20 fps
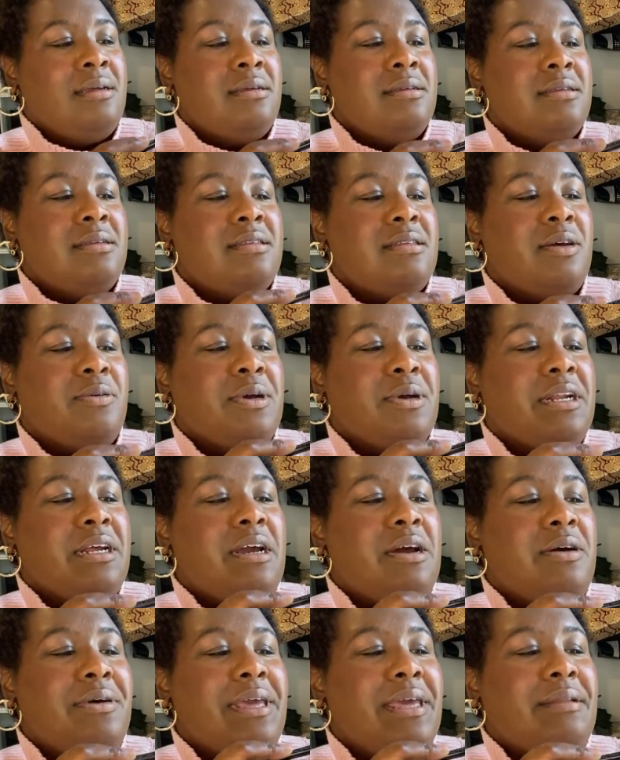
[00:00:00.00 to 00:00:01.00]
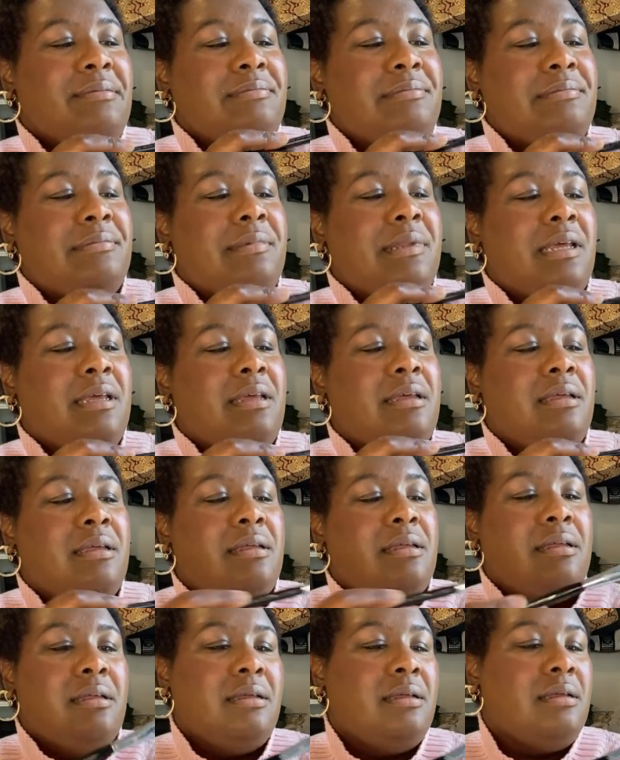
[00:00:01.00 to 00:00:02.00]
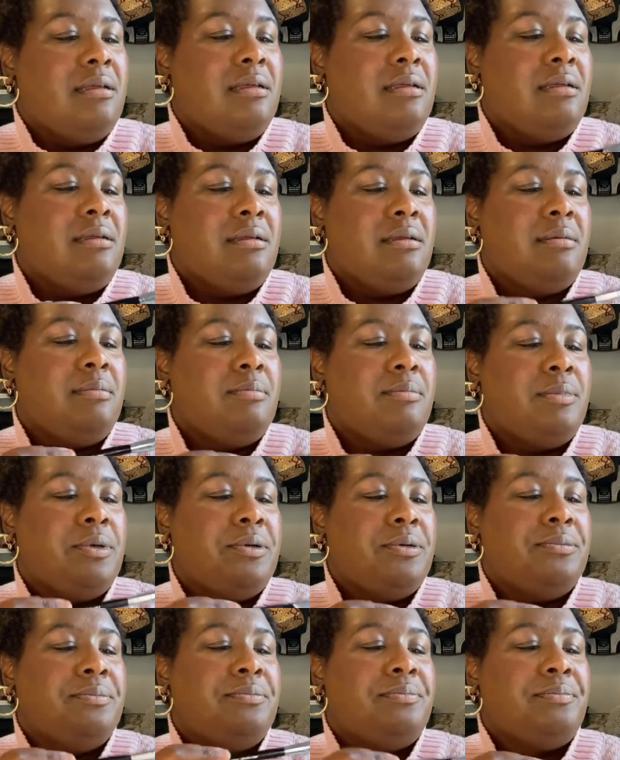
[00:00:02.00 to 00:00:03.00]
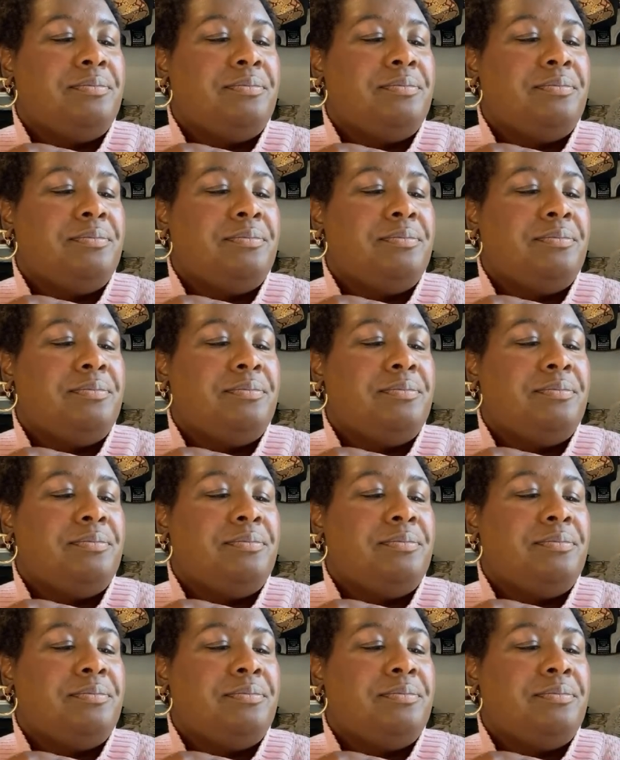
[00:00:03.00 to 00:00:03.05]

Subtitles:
So we're gonna go in. Boom.